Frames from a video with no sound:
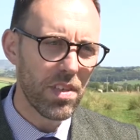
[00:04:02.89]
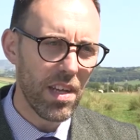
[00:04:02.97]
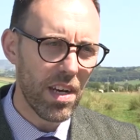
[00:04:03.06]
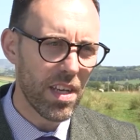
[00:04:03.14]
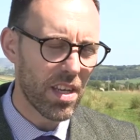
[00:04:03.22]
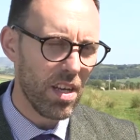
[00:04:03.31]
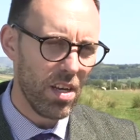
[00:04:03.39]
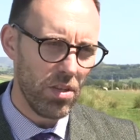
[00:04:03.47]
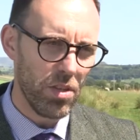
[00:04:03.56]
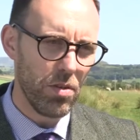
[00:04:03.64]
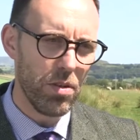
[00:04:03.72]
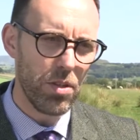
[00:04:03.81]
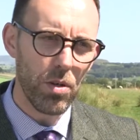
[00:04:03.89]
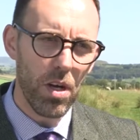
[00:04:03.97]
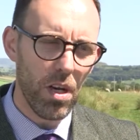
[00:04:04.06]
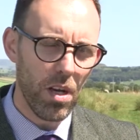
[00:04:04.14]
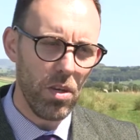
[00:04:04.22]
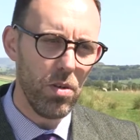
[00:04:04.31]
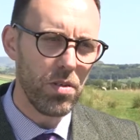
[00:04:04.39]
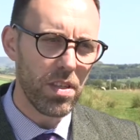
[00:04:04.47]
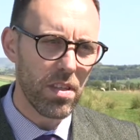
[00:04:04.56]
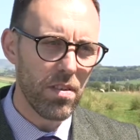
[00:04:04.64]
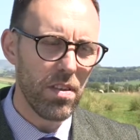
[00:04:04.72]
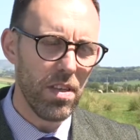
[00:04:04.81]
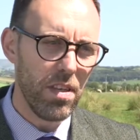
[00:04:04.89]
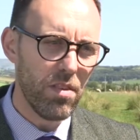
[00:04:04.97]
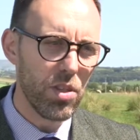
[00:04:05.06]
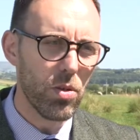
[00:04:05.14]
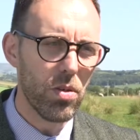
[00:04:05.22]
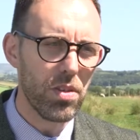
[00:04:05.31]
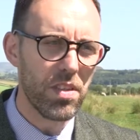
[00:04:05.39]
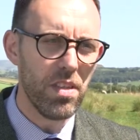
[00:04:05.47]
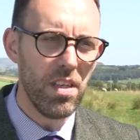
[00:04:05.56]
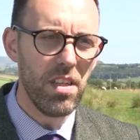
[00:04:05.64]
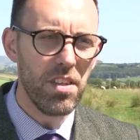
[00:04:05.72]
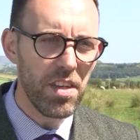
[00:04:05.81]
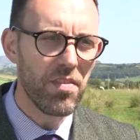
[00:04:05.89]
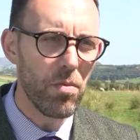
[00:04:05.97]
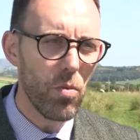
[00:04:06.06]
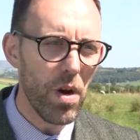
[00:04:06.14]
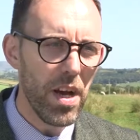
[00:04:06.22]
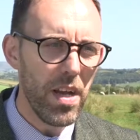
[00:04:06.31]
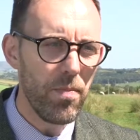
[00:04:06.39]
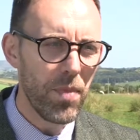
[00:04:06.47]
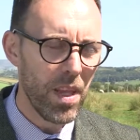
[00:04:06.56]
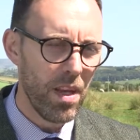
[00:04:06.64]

like using the resource in a different way,